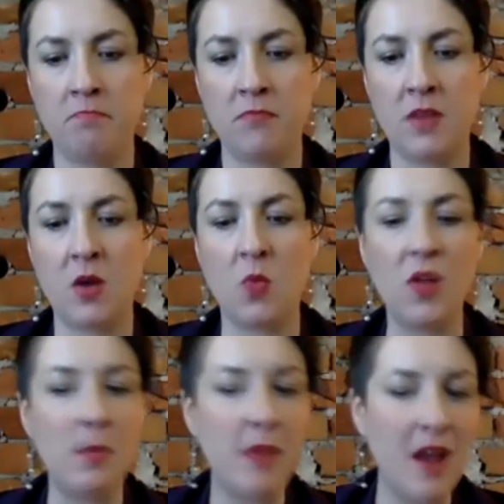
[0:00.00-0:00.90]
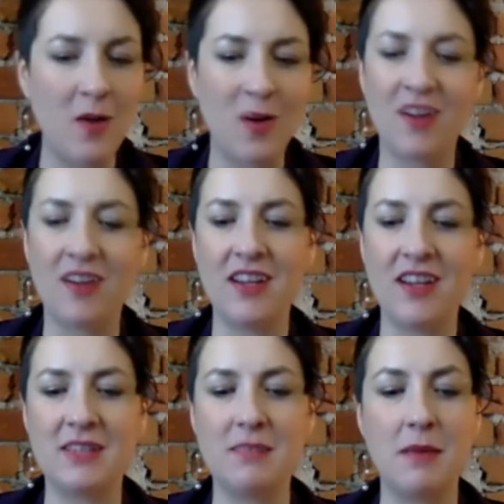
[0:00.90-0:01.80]
Our willpower
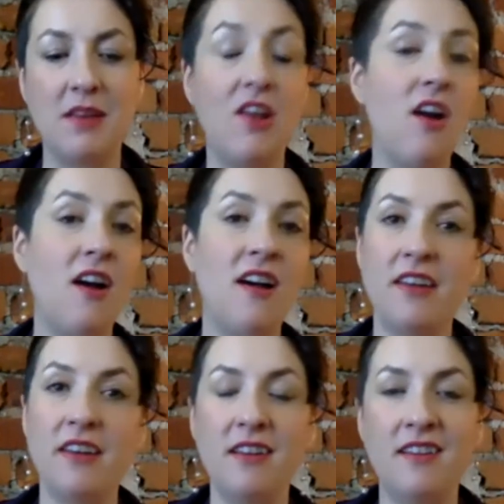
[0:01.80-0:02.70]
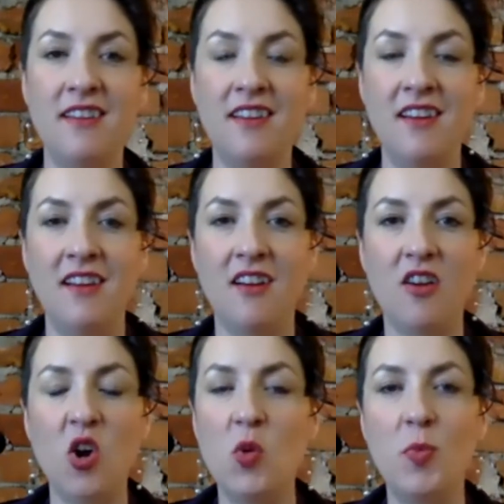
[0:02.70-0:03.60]
is maybe gone. Our
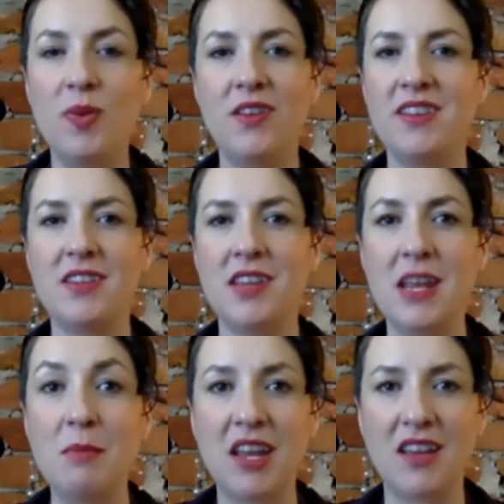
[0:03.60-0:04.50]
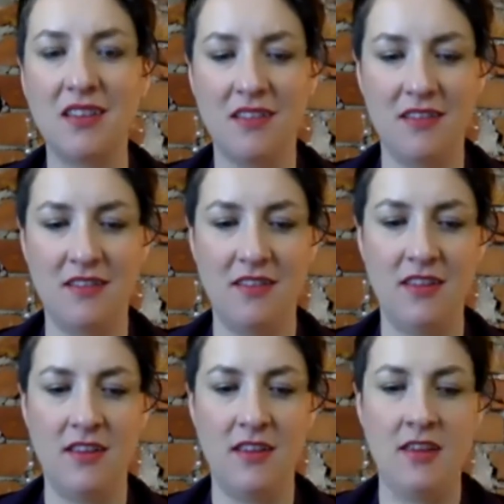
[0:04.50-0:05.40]
hope is anemic.
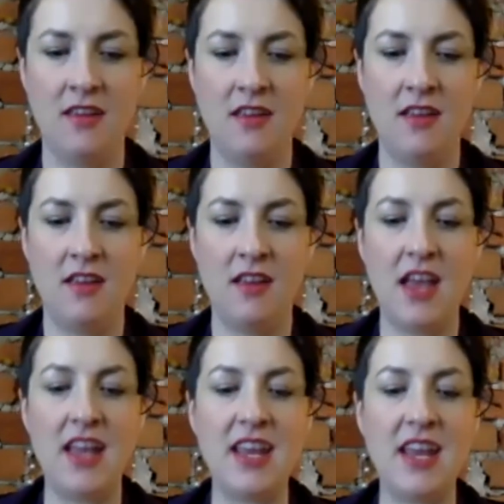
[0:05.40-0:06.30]
And yet